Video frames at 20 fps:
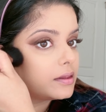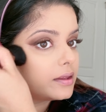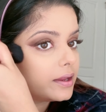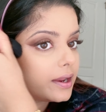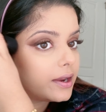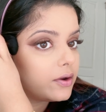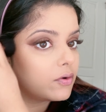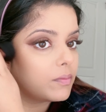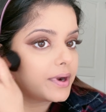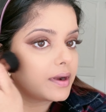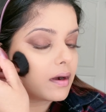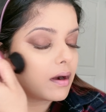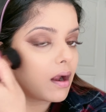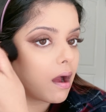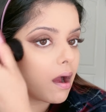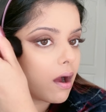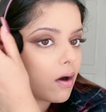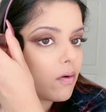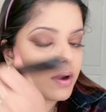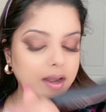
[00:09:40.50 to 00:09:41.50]
No matter
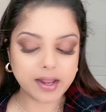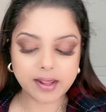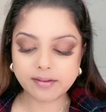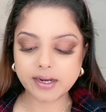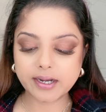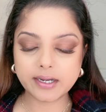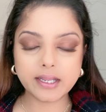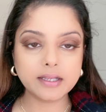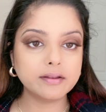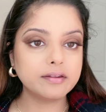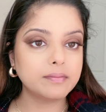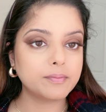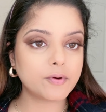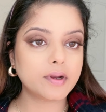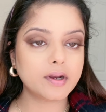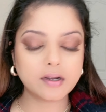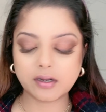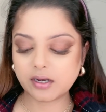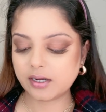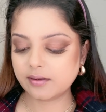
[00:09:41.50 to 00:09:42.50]
how less I take this
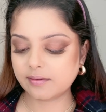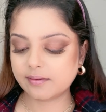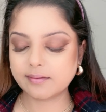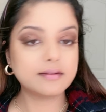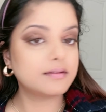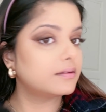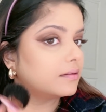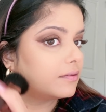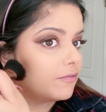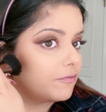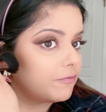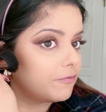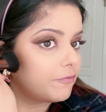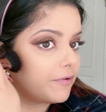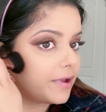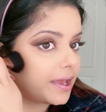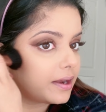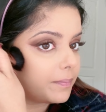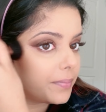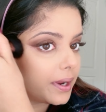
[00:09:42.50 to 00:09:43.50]
product, it's
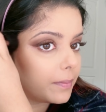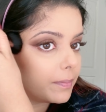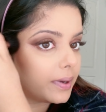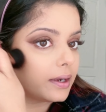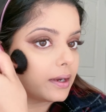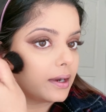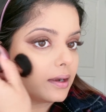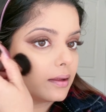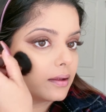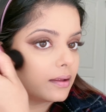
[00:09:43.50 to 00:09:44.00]
very pigmented.